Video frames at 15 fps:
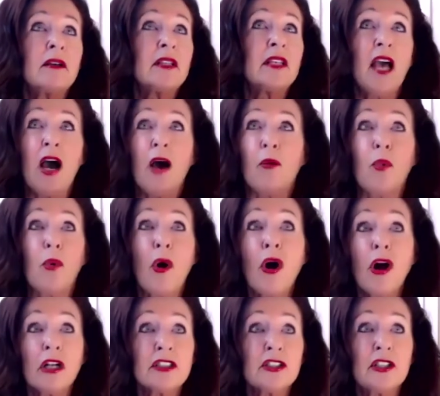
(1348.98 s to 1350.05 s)
yeah,
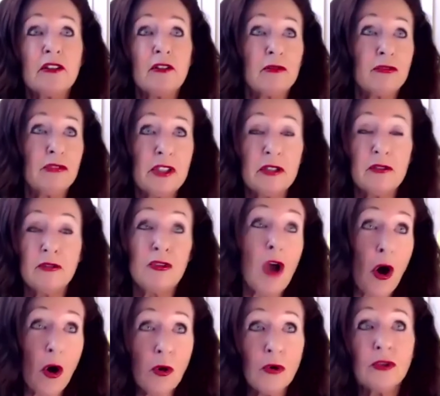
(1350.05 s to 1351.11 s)
world
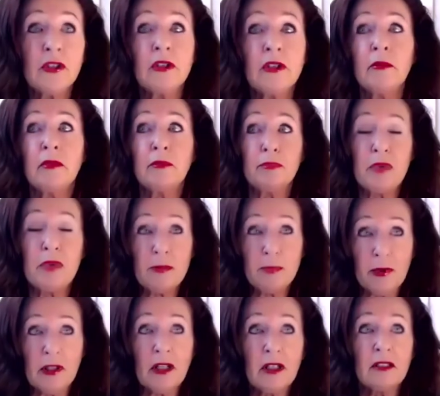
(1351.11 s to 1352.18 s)
known
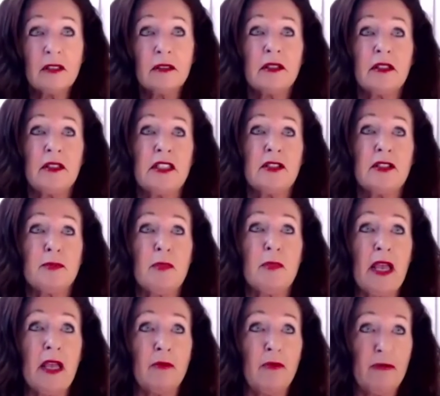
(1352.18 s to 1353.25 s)
people. This
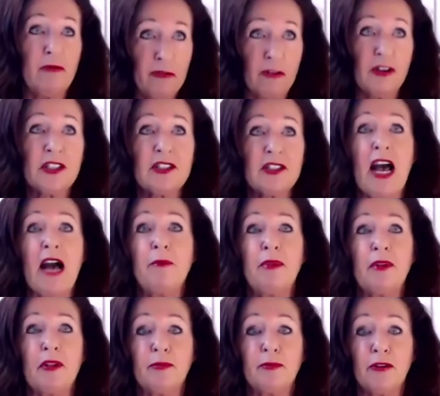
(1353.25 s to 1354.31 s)
may, for
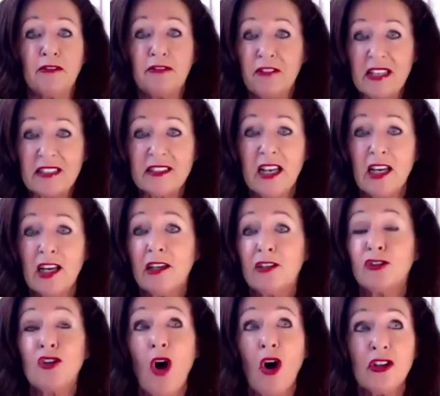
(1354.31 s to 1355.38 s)
example, Professor
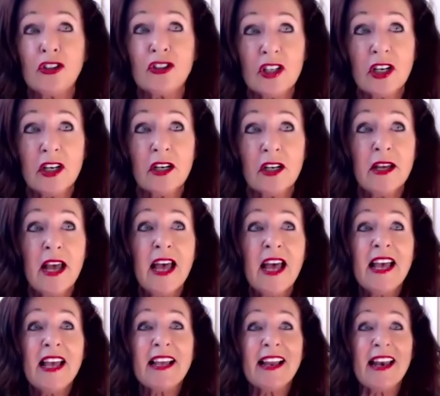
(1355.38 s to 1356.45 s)
Dr.
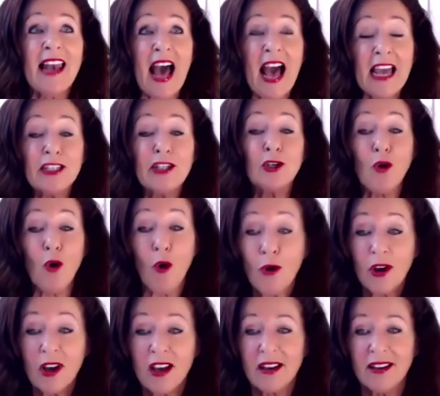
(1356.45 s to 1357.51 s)
Kleine
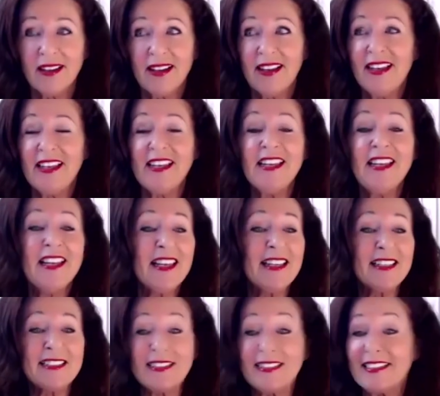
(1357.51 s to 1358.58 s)
Gunk.
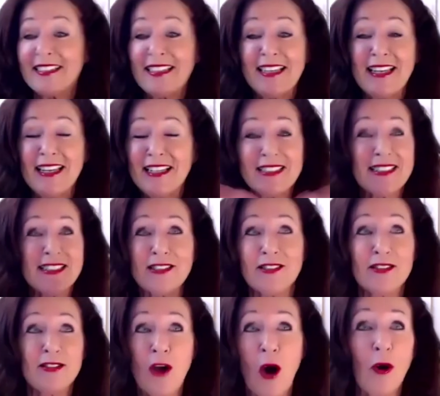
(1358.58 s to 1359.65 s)
He is he is
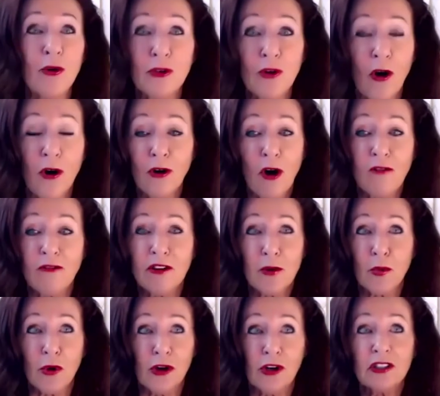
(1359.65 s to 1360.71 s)
known all over the
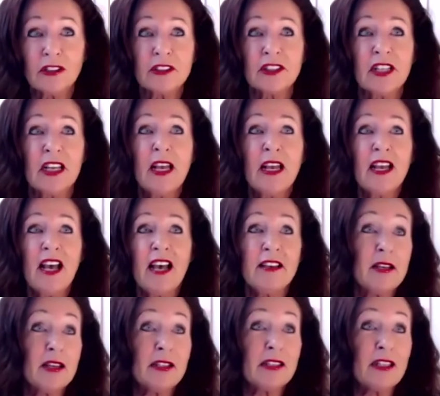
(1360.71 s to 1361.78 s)
world uh,
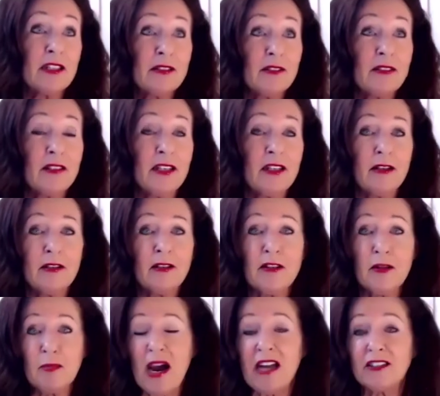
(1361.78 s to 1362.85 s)
in in
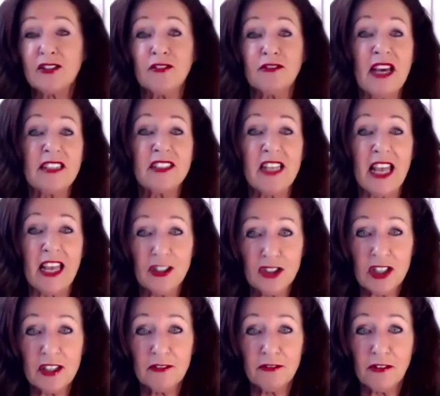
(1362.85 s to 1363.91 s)
the parts of
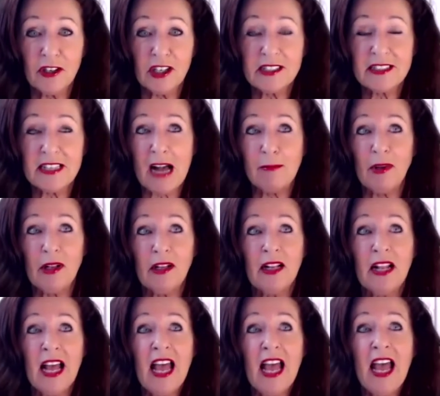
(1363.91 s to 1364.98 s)
anti-aging, for mm.
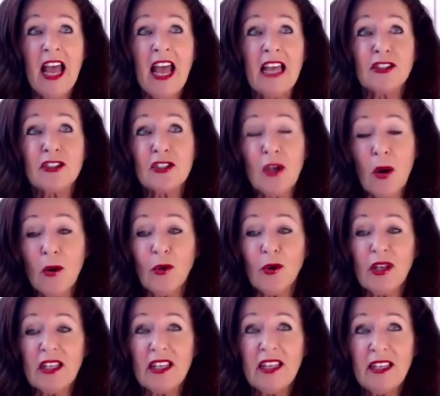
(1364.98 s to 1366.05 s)
example. And
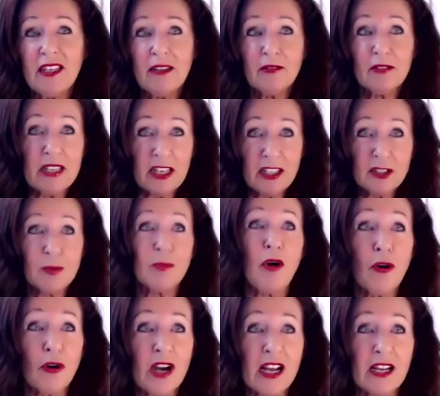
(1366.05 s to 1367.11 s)
so he, his
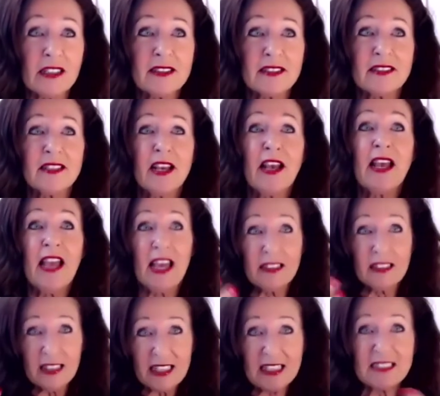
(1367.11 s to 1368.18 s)
products
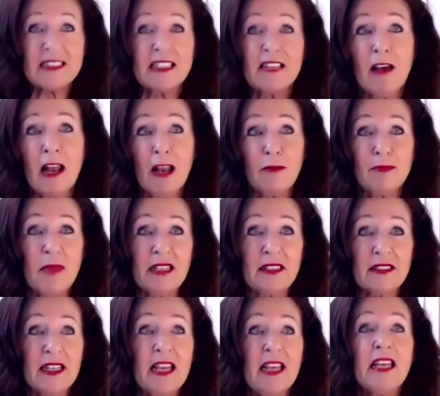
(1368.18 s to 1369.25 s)
and his
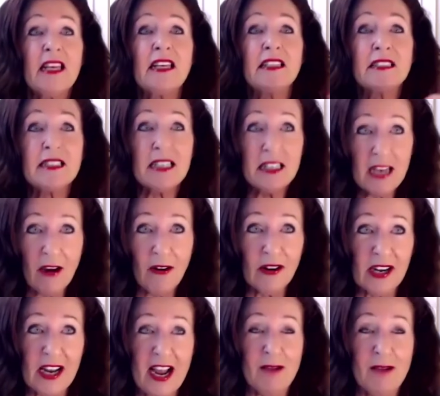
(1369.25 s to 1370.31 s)
development is in
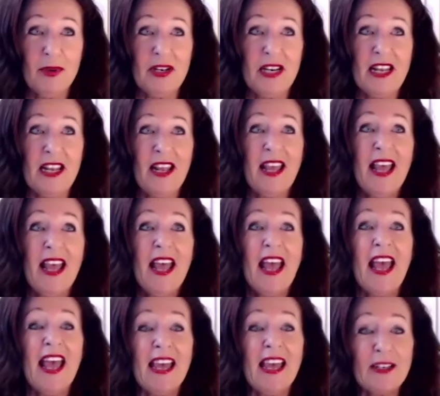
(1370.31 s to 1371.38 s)
our company
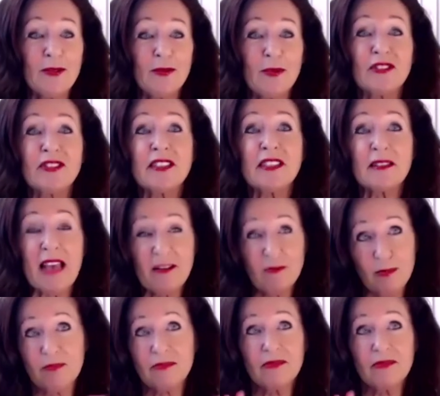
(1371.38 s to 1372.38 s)
and with uh,